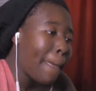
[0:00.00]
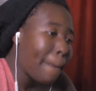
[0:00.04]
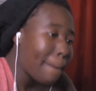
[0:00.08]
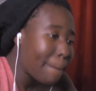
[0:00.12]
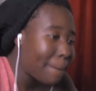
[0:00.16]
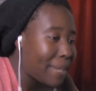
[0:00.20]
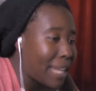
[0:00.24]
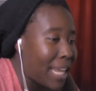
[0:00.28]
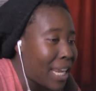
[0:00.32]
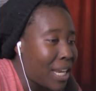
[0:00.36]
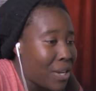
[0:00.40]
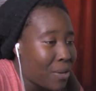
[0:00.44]

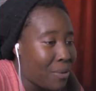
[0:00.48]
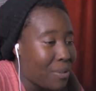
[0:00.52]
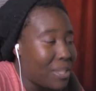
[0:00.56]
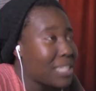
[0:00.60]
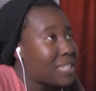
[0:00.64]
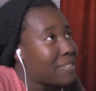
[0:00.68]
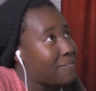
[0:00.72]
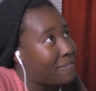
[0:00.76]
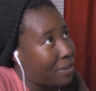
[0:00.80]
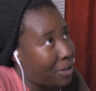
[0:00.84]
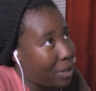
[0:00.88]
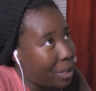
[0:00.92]
but I know
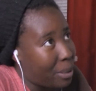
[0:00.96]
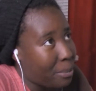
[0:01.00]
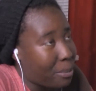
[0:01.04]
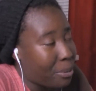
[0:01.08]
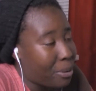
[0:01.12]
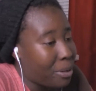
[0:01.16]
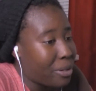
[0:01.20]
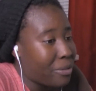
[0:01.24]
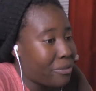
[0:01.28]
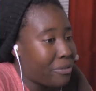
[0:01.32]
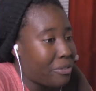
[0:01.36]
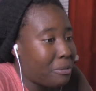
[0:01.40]
it's very
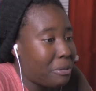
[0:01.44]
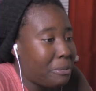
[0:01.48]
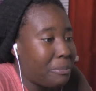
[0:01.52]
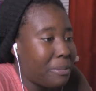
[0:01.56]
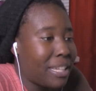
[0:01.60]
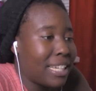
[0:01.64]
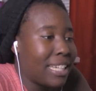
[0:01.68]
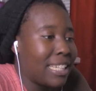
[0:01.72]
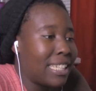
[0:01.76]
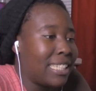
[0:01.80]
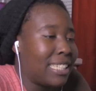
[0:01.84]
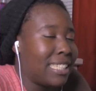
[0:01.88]
important for me
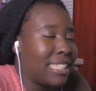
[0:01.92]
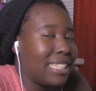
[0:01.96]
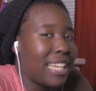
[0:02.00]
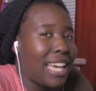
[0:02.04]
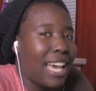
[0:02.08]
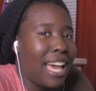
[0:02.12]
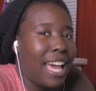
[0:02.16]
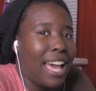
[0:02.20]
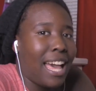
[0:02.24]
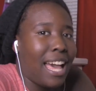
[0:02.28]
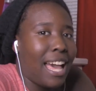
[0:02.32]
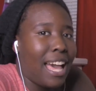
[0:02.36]
because
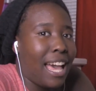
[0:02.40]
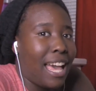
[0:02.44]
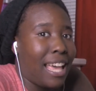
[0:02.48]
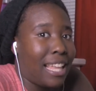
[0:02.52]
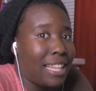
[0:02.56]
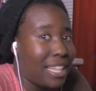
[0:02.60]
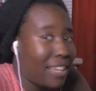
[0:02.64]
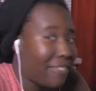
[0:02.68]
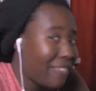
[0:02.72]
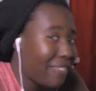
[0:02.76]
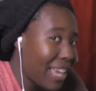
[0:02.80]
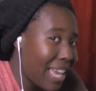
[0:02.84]
I
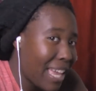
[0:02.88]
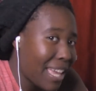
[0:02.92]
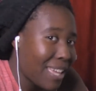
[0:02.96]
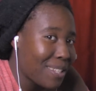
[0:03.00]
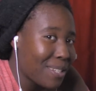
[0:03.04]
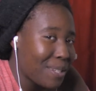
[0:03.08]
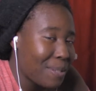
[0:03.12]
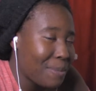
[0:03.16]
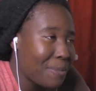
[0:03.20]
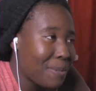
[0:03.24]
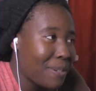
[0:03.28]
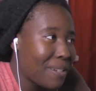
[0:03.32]
love
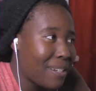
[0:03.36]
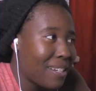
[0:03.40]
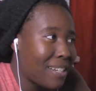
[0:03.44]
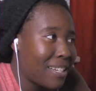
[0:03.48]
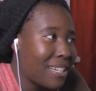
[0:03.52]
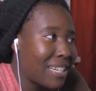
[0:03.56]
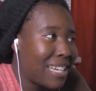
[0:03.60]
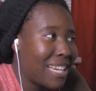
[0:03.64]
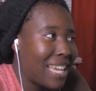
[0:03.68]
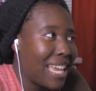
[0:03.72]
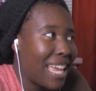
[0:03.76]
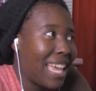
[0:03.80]

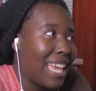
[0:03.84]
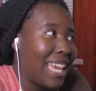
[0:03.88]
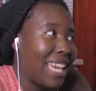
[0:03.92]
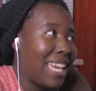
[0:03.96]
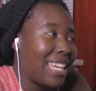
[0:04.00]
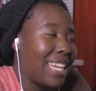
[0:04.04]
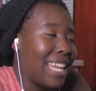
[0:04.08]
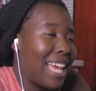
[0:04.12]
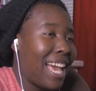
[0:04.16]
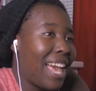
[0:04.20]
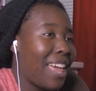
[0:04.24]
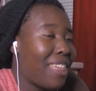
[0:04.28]
ASMR
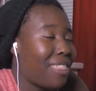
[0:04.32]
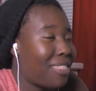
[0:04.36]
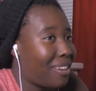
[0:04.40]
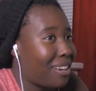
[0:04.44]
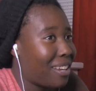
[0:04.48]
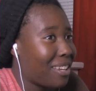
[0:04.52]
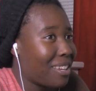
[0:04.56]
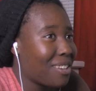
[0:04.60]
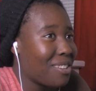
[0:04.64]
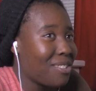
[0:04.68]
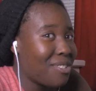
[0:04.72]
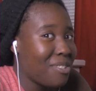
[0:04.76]
and I thought I
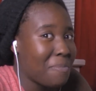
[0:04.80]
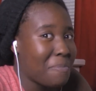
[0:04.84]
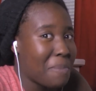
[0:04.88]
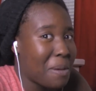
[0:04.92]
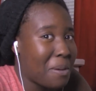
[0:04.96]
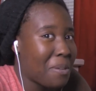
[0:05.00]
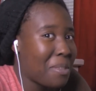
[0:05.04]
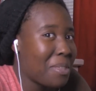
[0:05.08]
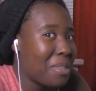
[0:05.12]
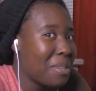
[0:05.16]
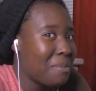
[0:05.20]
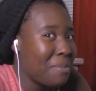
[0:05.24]
could do it
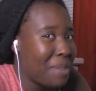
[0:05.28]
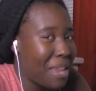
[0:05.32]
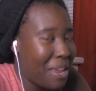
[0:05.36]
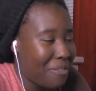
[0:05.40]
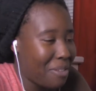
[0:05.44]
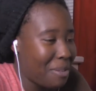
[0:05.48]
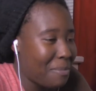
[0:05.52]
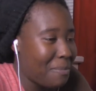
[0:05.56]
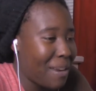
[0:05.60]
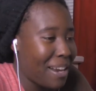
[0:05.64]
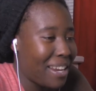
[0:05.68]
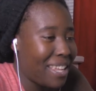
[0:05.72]
better than
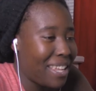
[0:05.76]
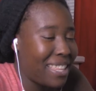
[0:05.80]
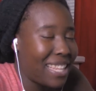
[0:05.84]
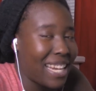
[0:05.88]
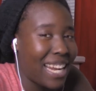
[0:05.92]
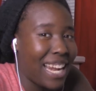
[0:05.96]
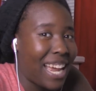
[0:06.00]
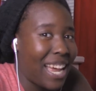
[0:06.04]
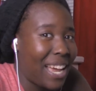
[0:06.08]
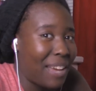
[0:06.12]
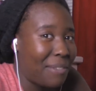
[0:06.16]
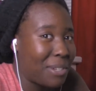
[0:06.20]
everybody
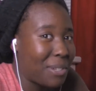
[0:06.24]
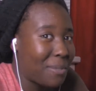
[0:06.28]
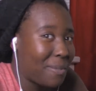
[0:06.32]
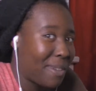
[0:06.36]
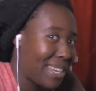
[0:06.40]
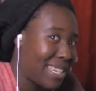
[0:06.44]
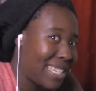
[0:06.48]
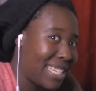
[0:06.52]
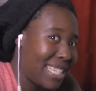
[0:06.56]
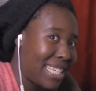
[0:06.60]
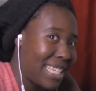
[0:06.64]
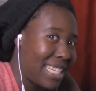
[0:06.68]
that I was
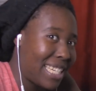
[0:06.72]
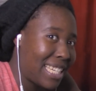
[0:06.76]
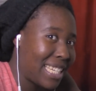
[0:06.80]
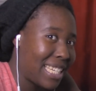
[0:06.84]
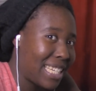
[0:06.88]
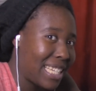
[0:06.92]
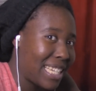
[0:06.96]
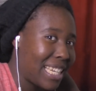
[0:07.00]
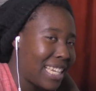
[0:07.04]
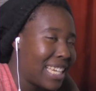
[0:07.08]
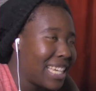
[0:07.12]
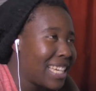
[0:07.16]

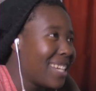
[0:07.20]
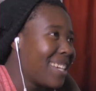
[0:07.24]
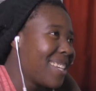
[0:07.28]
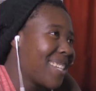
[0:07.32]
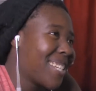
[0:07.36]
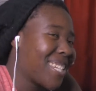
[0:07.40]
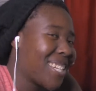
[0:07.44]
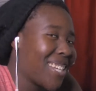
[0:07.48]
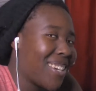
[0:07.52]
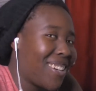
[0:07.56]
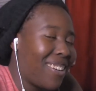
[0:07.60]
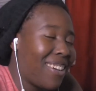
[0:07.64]
watching,
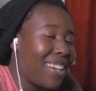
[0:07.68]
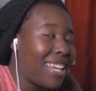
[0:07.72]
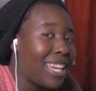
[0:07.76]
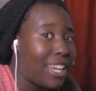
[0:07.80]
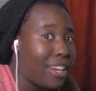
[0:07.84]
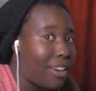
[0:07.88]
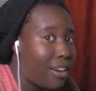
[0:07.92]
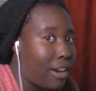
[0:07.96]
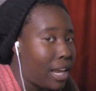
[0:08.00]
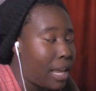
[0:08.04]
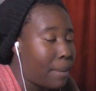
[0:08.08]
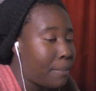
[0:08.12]
so
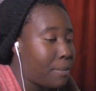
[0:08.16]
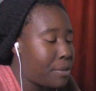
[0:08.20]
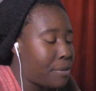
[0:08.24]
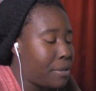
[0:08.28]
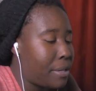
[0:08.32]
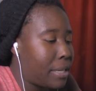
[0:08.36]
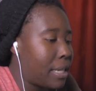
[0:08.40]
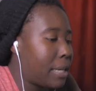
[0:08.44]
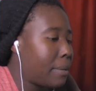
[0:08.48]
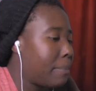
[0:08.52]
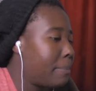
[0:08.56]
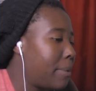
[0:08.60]
here I am
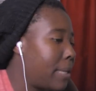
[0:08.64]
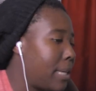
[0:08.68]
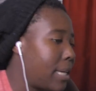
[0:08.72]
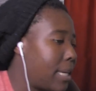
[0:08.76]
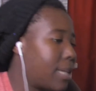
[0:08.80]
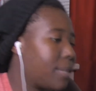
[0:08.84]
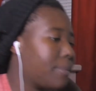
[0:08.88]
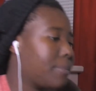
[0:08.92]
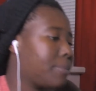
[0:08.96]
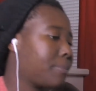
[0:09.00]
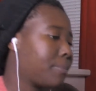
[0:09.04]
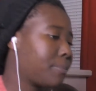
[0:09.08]
doing it. But yeah,
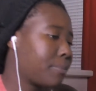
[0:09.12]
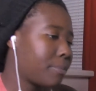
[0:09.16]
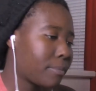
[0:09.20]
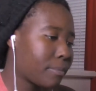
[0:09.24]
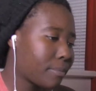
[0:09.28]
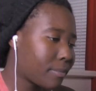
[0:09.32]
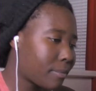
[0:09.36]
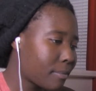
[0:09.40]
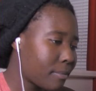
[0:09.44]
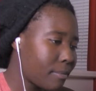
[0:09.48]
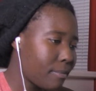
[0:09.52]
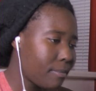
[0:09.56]

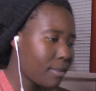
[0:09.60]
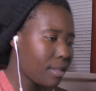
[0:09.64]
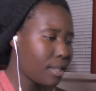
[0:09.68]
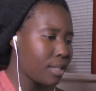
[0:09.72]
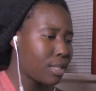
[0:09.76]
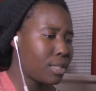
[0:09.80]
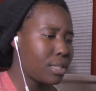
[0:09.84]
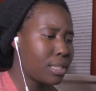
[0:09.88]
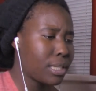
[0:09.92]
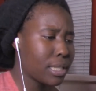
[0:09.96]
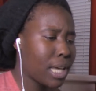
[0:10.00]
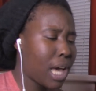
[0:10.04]

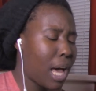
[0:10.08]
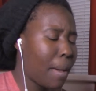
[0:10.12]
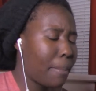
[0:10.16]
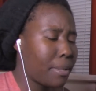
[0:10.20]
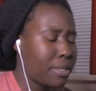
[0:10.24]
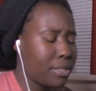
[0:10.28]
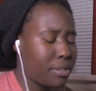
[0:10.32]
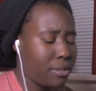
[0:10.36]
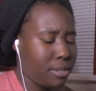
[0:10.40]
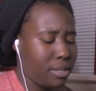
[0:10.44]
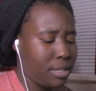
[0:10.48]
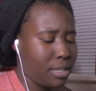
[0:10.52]
she just
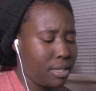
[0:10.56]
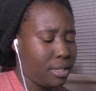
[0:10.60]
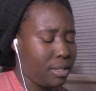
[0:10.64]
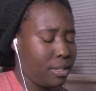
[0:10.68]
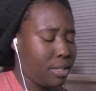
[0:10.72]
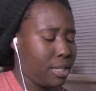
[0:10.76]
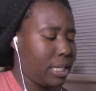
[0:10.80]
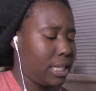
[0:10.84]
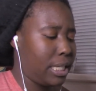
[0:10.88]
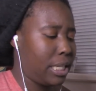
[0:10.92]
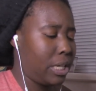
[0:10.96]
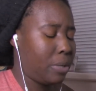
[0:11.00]
commented on
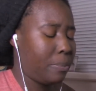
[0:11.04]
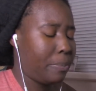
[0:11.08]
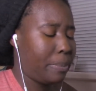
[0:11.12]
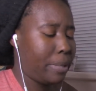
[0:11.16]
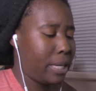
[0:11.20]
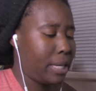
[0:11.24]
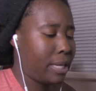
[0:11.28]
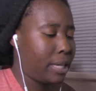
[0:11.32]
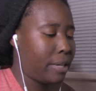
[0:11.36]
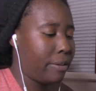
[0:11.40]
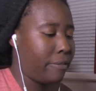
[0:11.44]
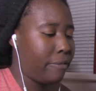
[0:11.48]
an ear
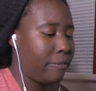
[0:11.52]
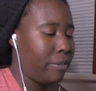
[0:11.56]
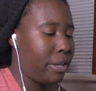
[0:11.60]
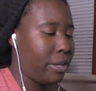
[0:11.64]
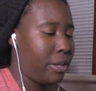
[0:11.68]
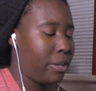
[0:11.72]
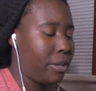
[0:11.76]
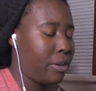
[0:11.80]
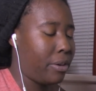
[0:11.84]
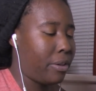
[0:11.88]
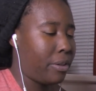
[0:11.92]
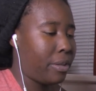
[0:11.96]
pick
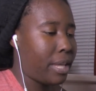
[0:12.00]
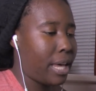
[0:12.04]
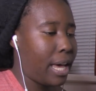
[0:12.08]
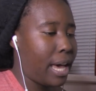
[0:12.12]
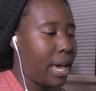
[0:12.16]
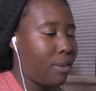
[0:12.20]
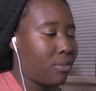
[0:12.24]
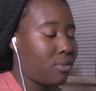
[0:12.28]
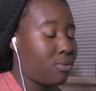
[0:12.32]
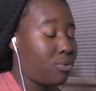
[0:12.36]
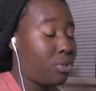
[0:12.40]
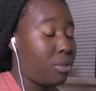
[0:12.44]
video that I
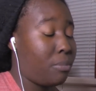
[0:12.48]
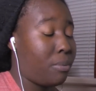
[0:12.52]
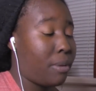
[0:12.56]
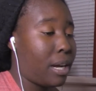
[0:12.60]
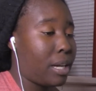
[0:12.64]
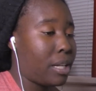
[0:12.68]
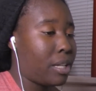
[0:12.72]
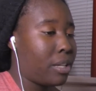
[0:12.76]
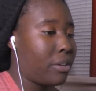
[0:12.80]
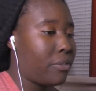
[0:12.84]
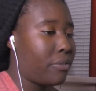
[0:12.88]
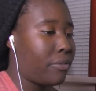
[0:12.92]
was really proud
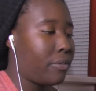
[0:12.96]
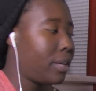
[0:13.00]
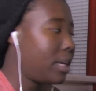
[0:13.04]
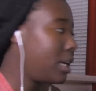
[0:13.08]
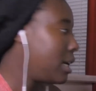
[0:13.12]
of,